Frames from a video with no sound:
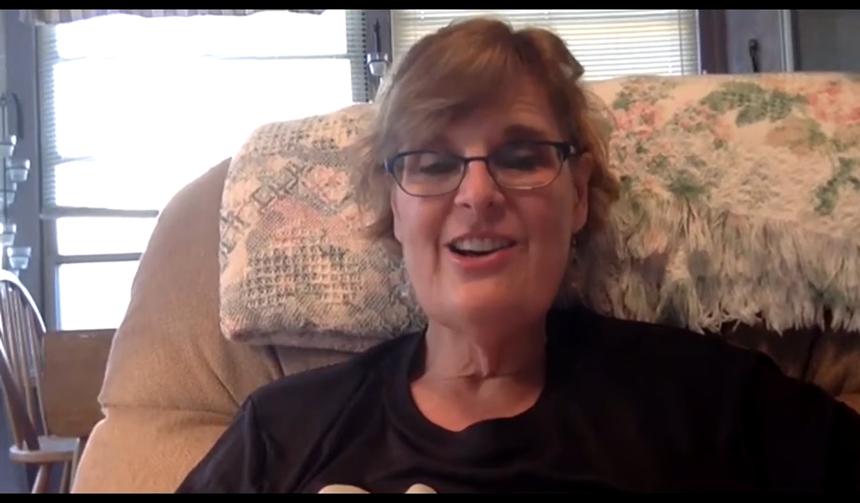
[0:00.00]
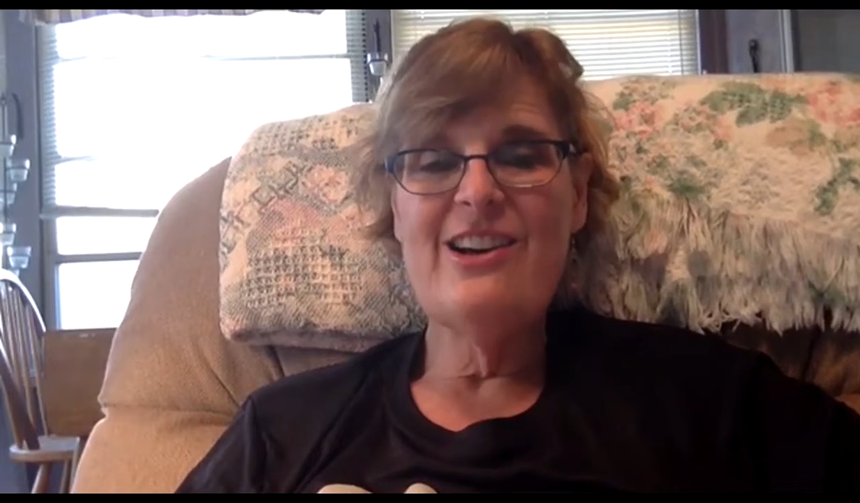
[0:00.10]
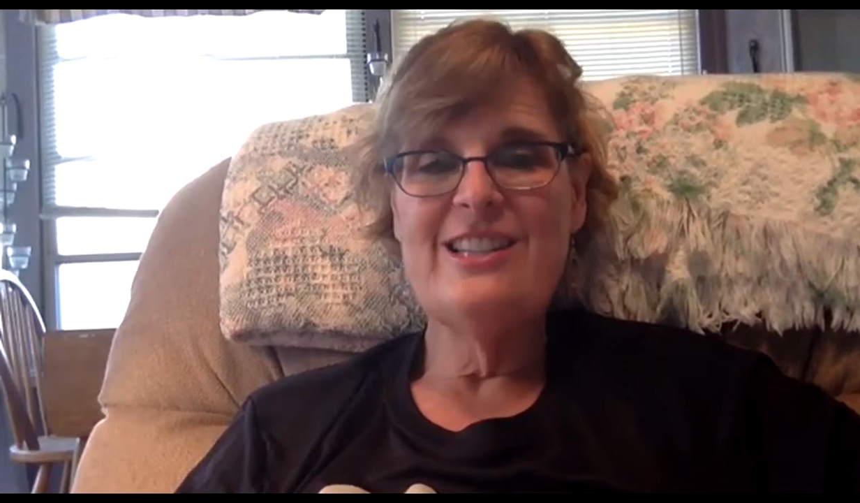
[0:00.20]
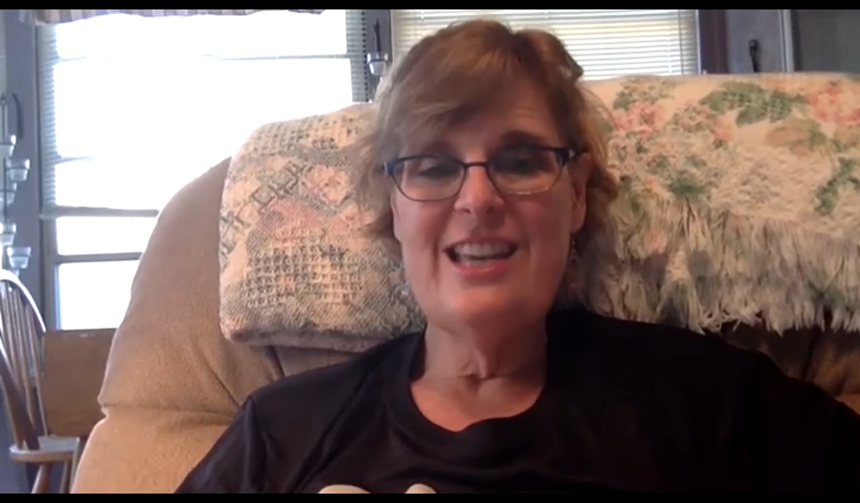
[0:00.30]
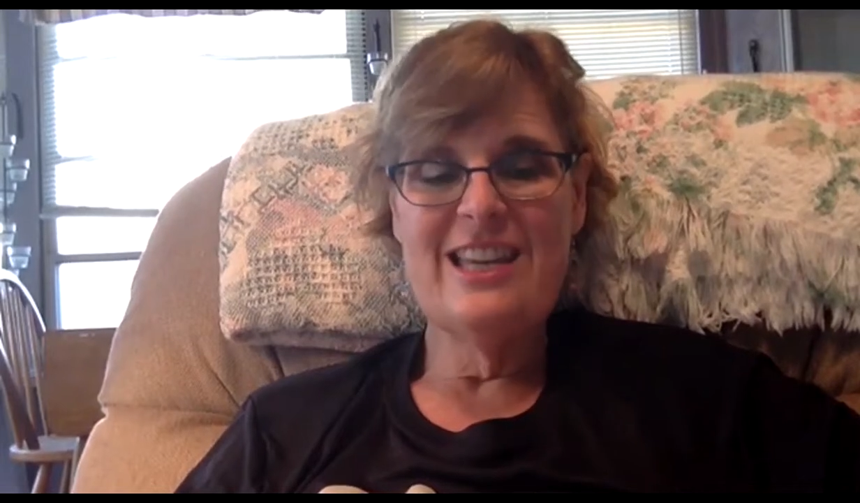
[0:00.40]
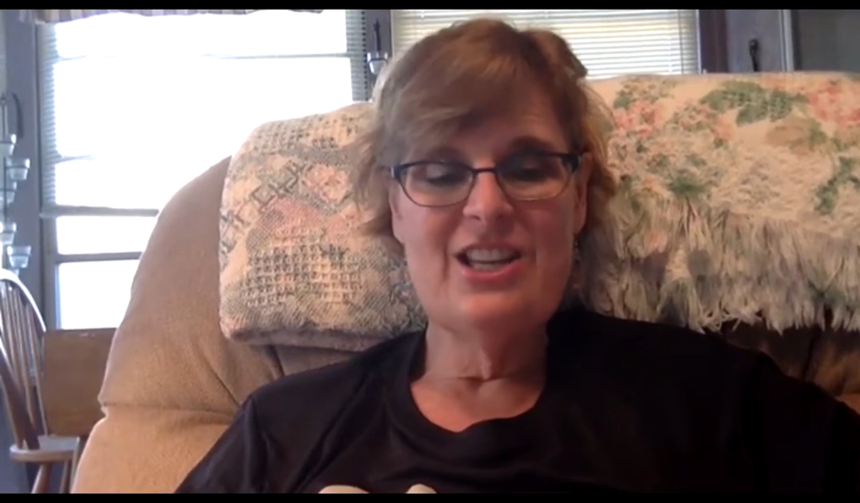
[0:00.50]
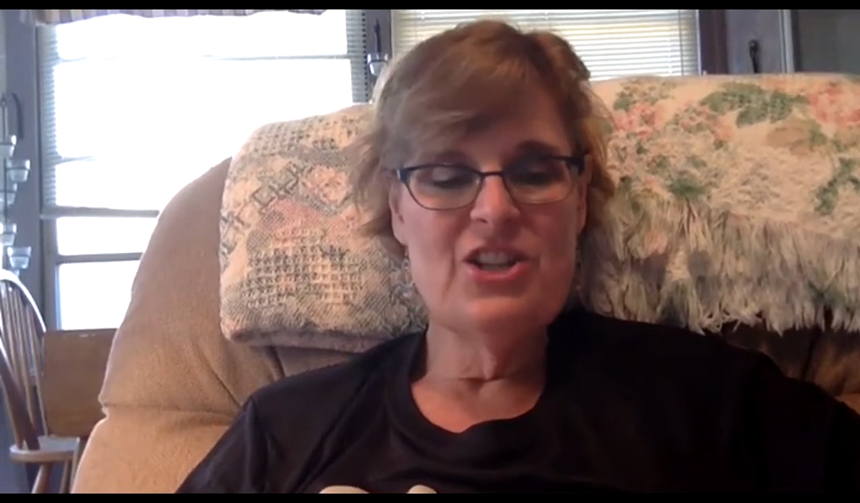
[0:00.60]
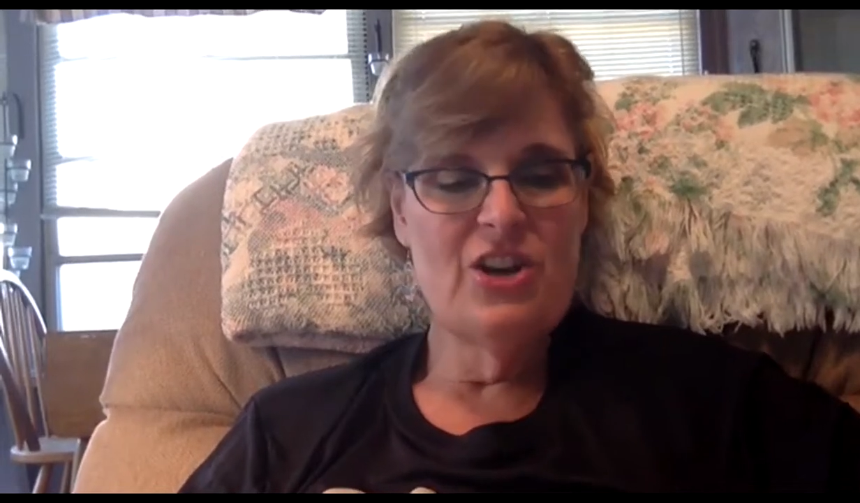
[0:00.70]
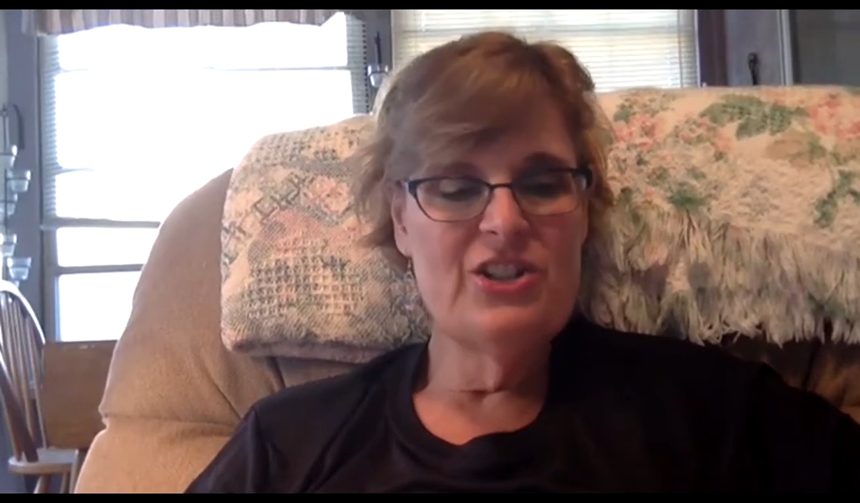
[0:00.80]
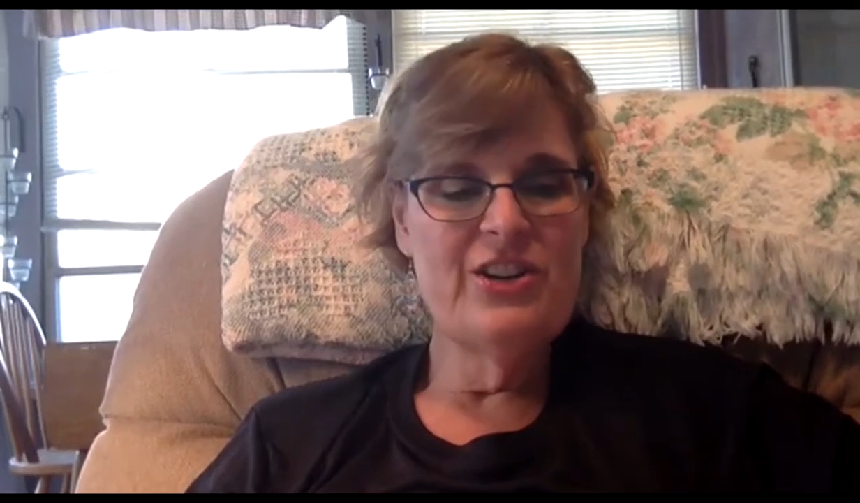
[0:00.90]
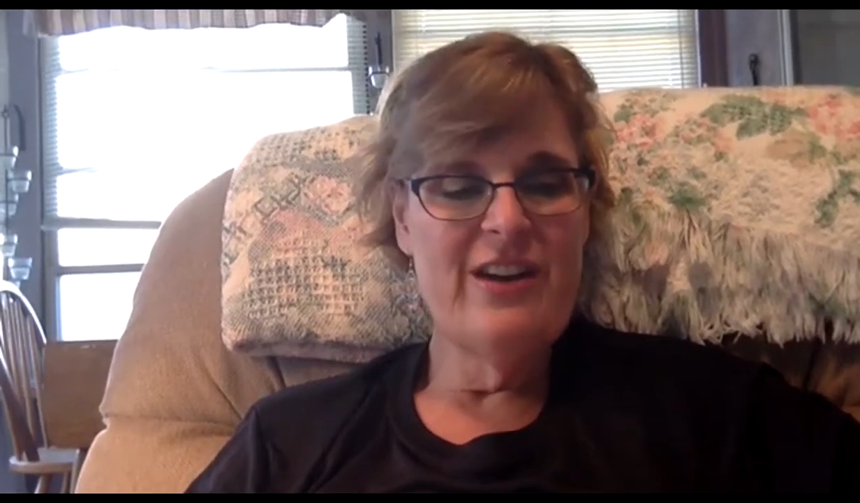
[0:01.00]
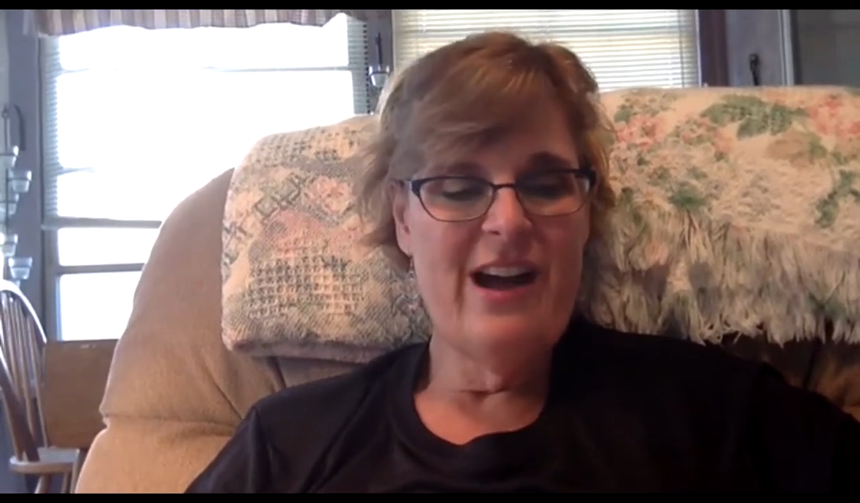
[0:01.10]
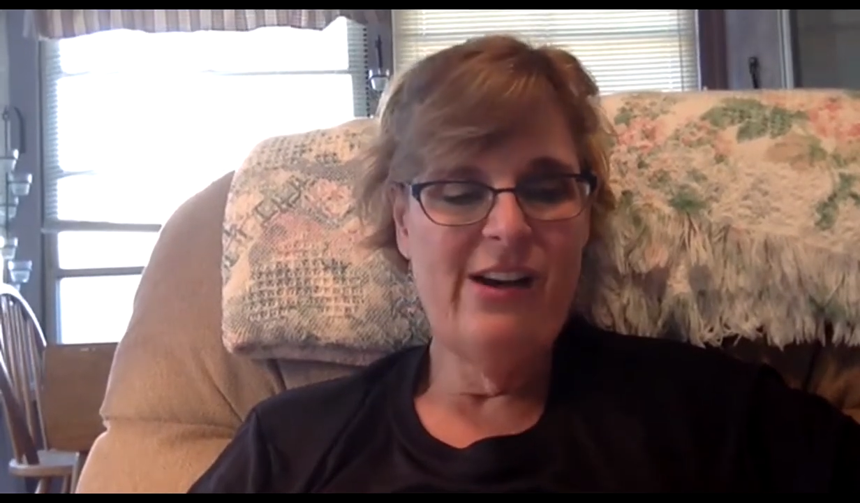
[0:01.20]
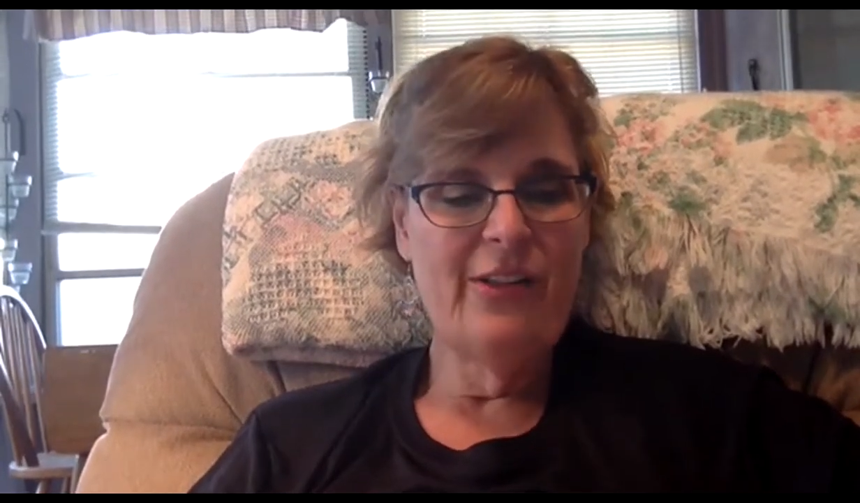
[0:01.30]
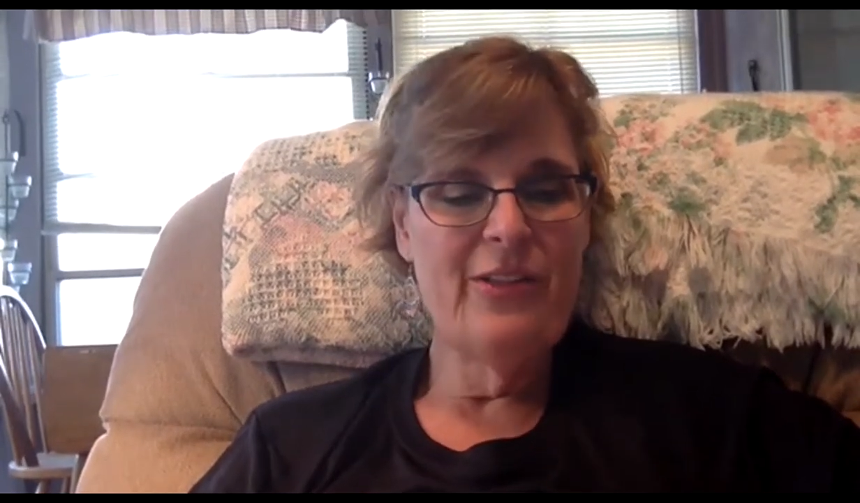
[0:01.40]
on taking charge of your
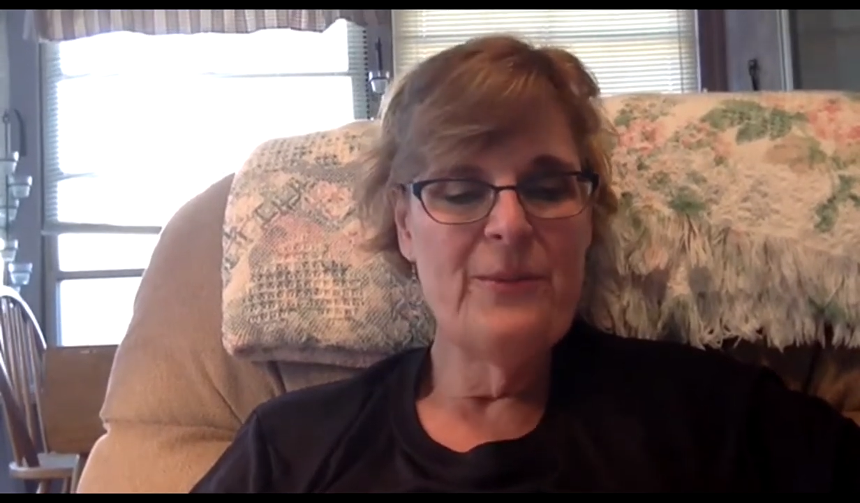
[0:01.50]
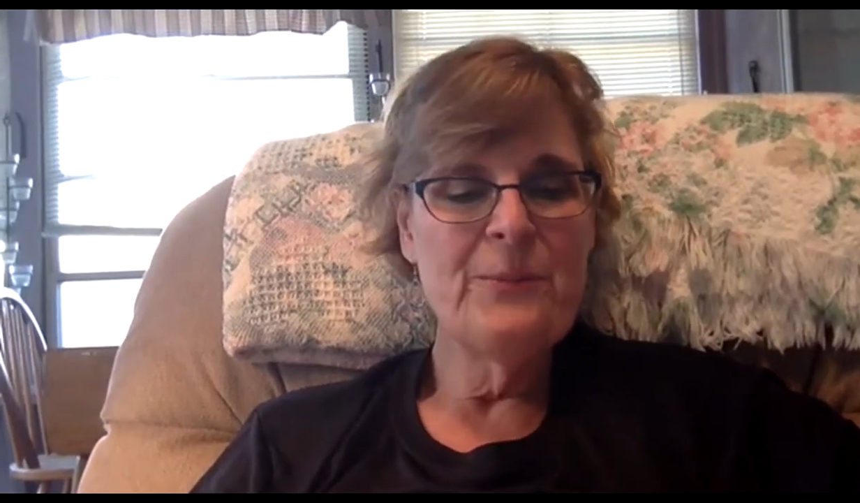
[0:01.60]
health.